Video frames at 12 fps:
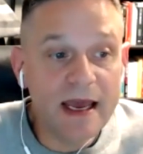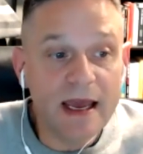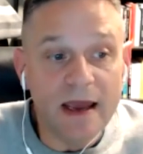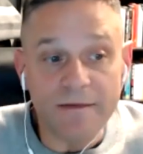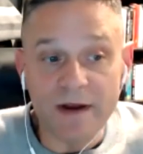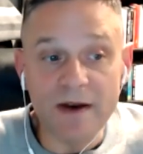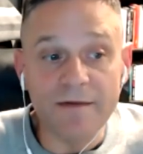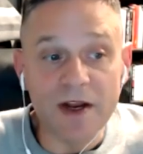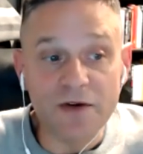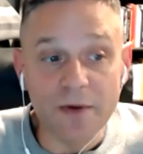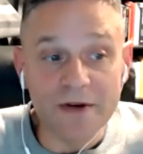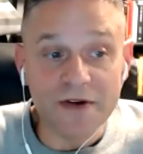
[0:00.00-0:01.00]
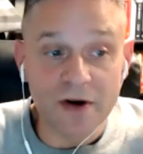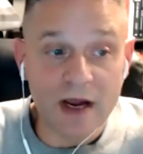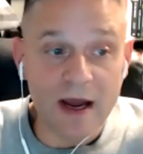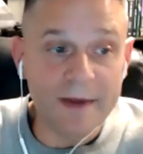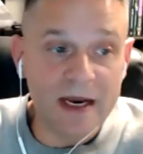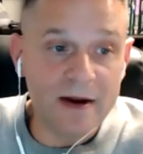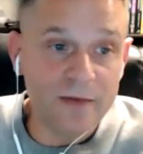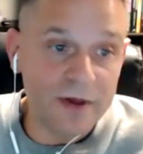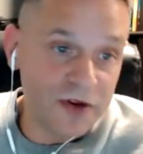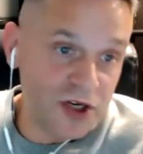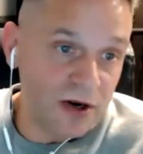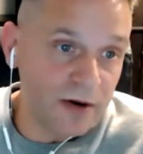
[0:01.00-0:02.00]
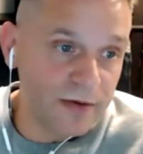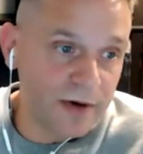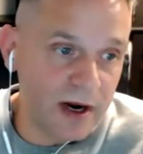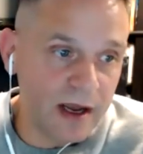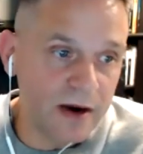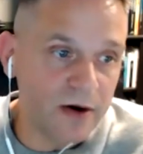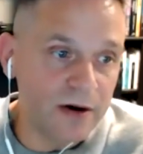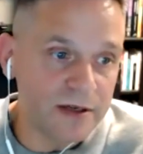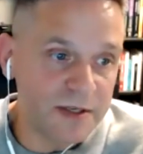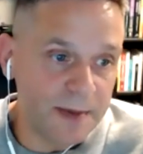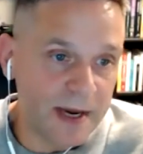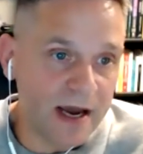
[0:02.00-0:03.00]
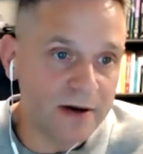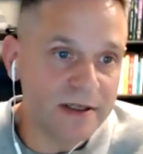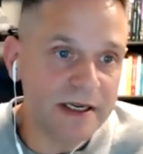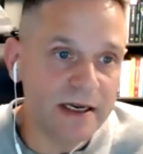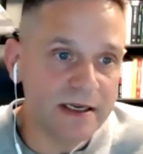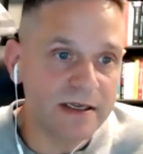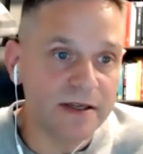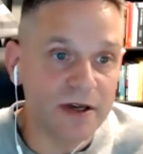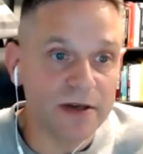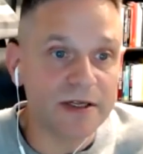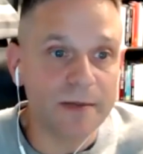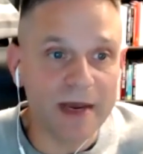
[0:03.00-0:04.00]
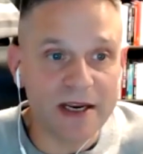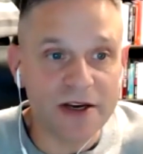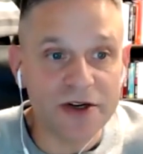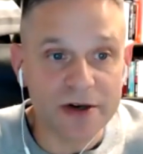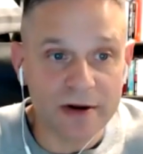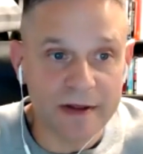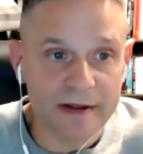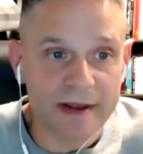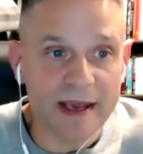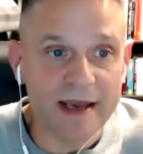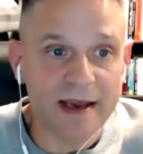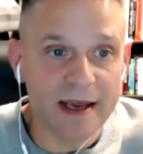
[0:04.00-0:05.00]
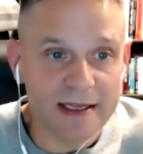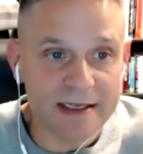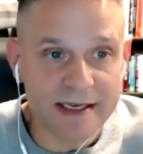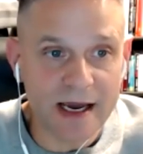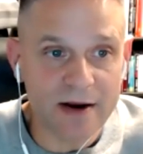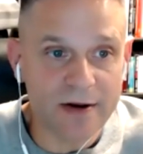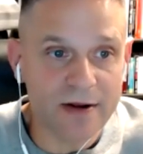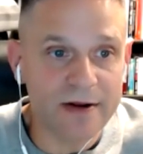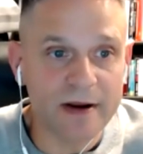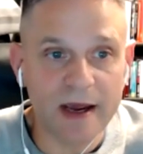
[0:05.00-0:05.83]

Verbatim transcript: if individuals are coming in with children or spouses is also making sure that they can get settled